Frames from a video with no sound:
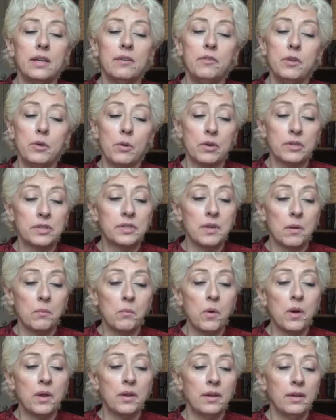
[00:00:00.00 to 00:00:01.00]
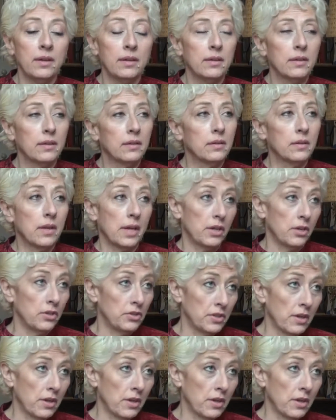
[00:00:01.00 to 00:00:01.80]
if you are someone like